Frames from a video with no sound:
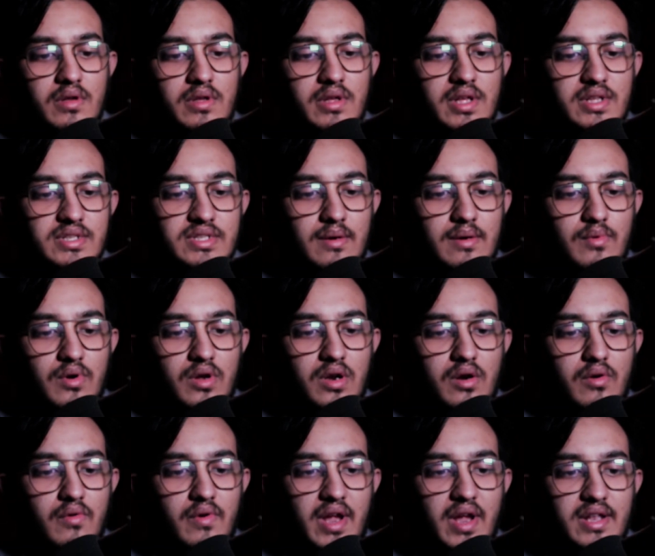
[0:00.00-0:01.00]
Yes, I'm
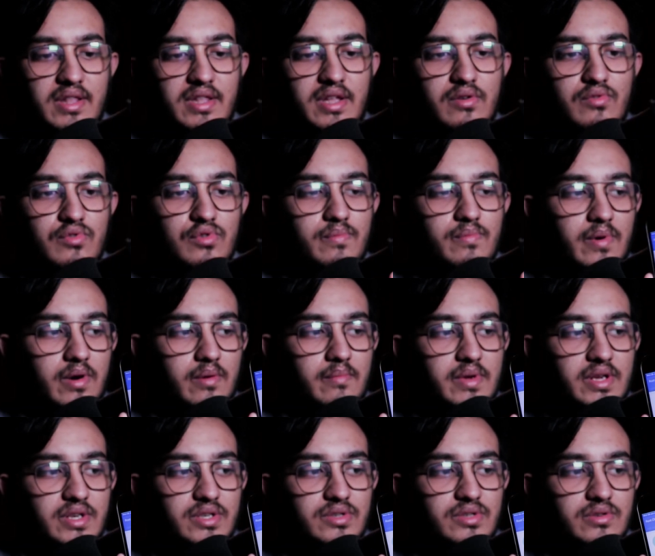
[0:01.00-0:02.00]
gonna grant the root
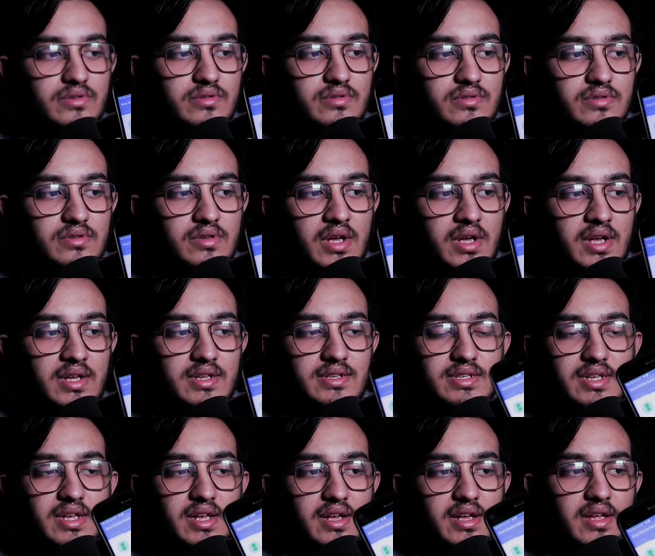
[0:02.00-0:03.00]
permissions.
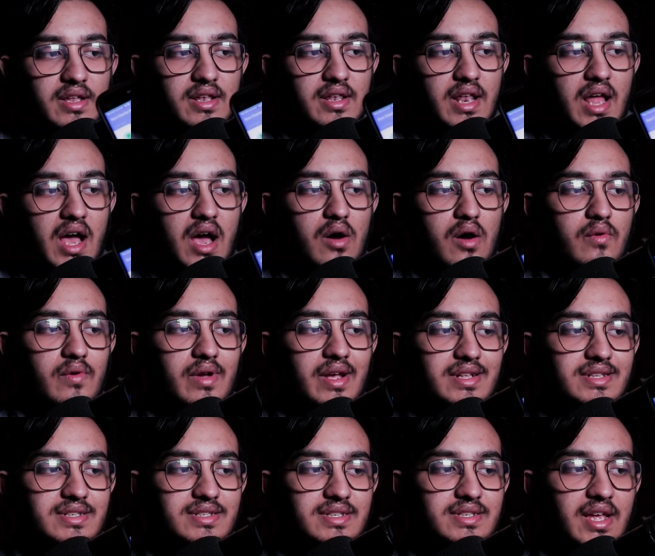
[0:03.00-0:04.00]
See, now
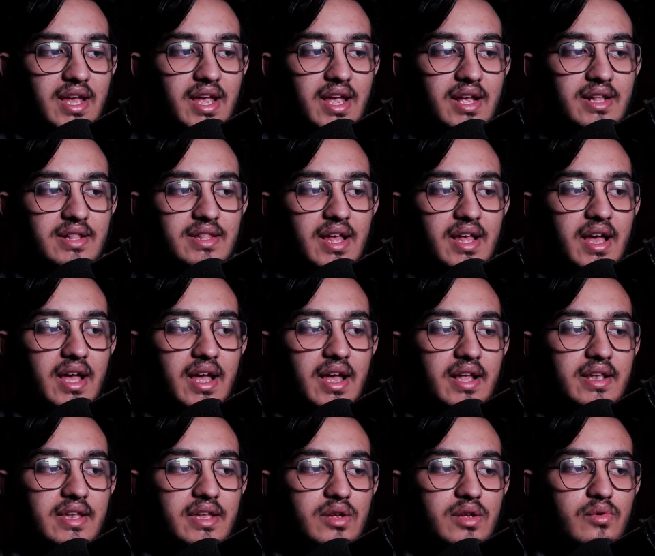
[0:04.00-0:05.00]
it's saying
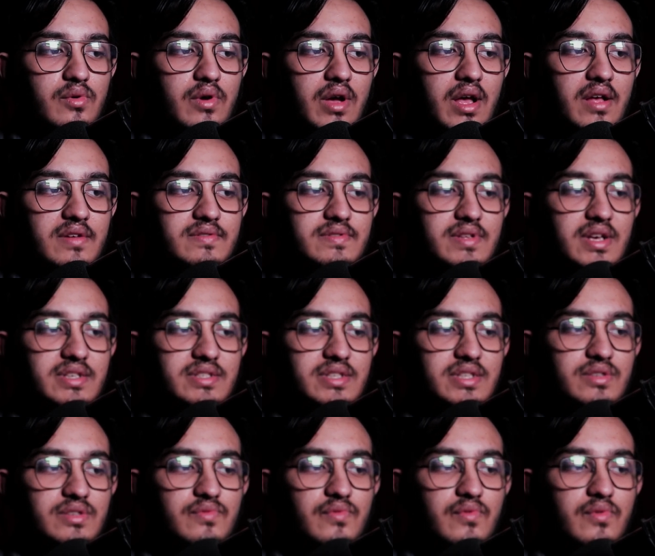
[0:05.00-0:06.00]
that you have
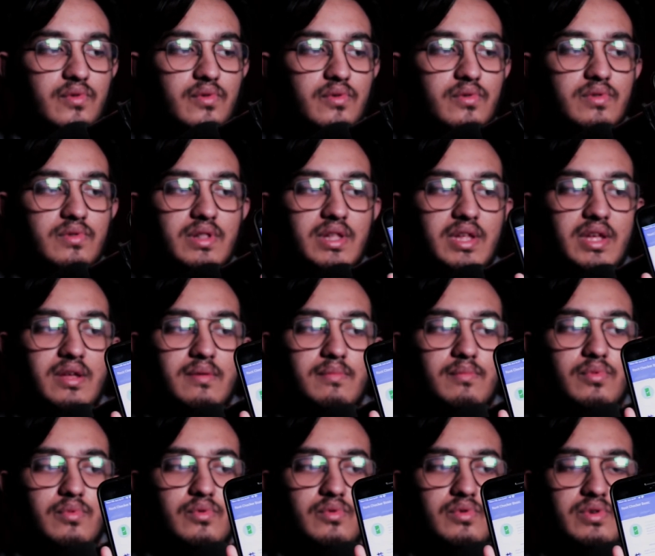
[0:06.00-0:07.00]
successfully
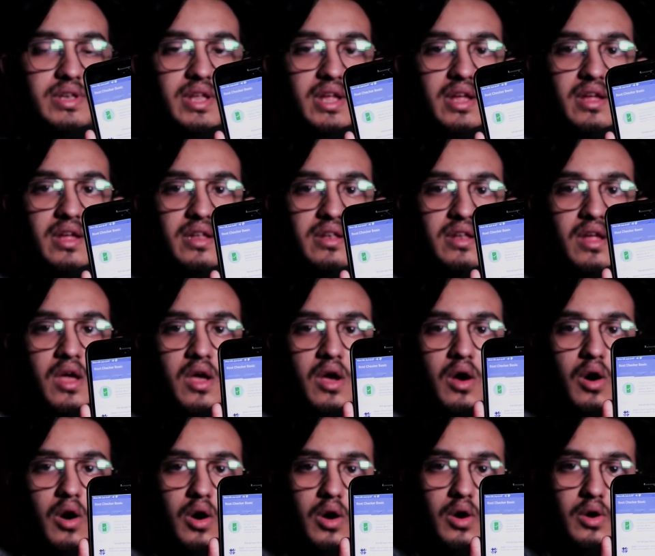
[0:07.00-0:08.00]
booted
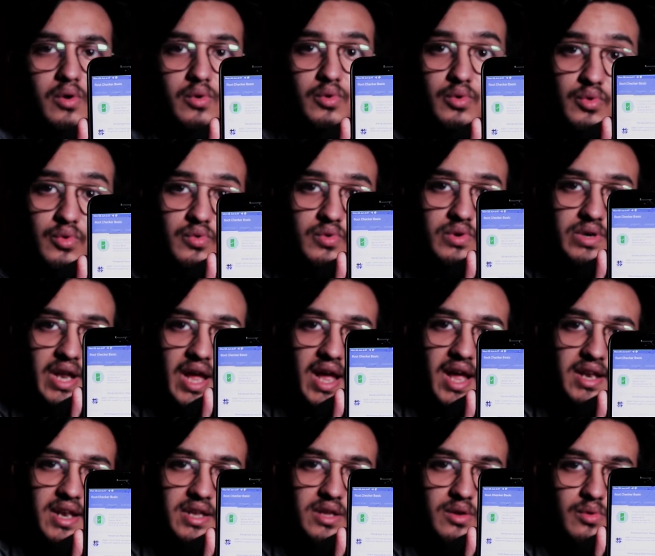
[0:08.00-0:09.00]
or
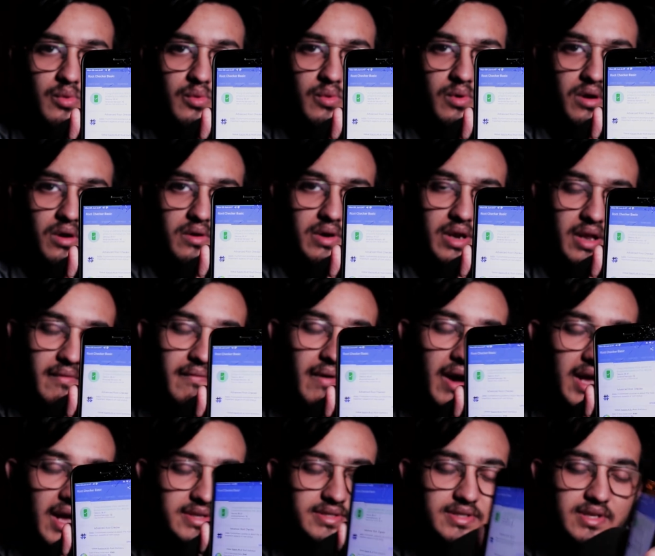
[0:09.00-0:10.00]
rooted your
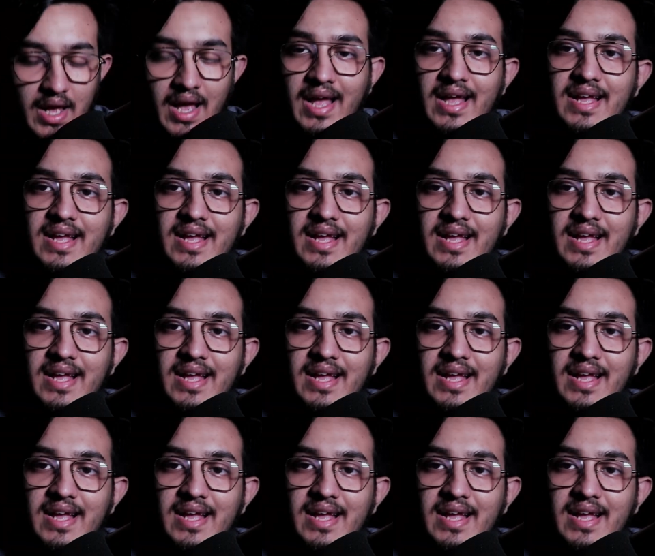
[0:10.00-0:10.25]
device.